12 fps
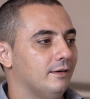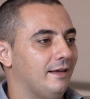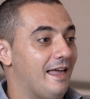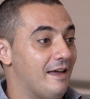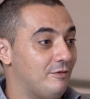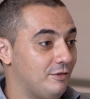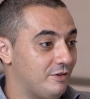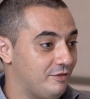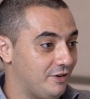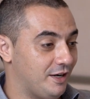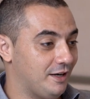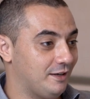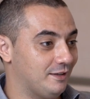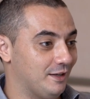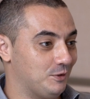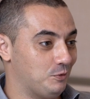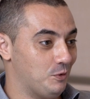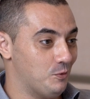everything
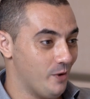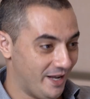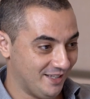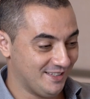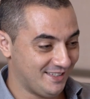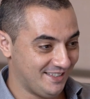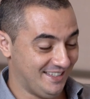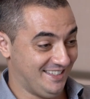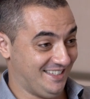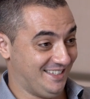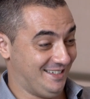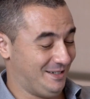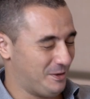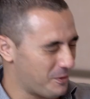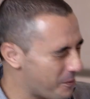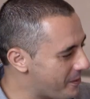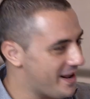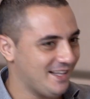that we waste. It's
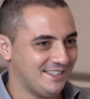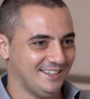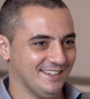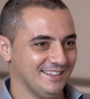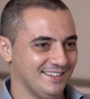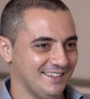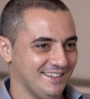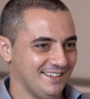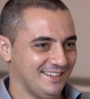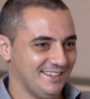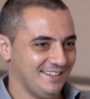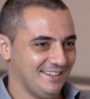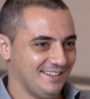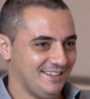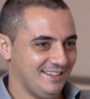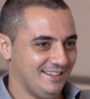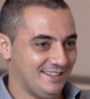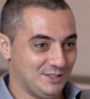crazy.
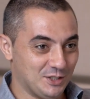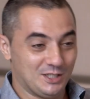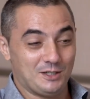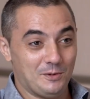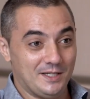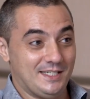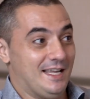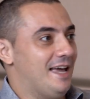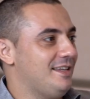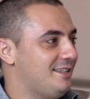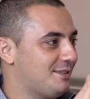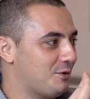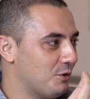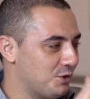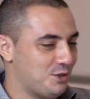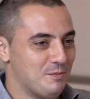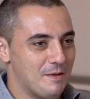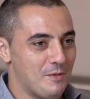It's just crazy, and it's
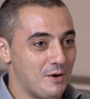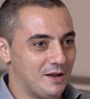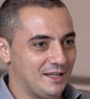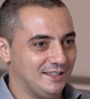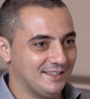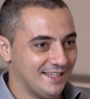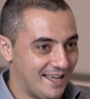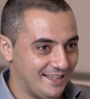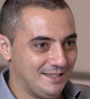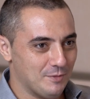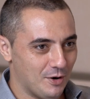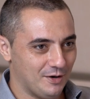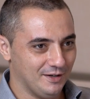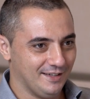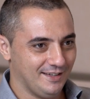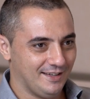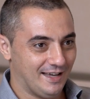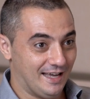consumable, it's edible,
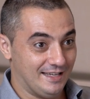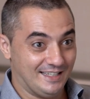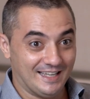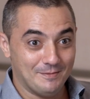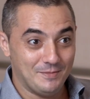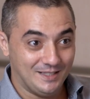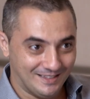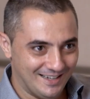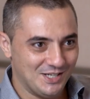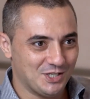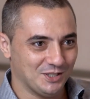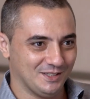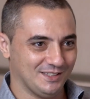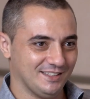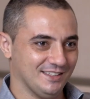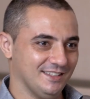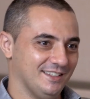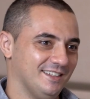and it can be delicious.
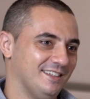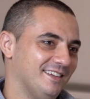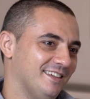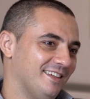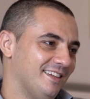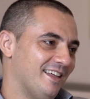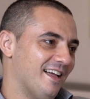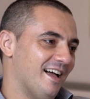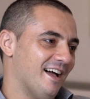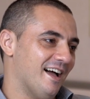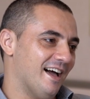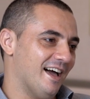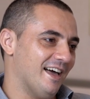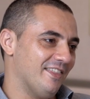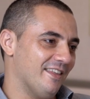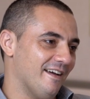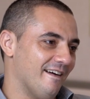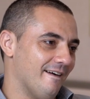And
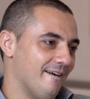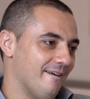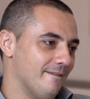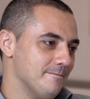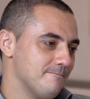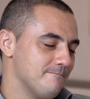I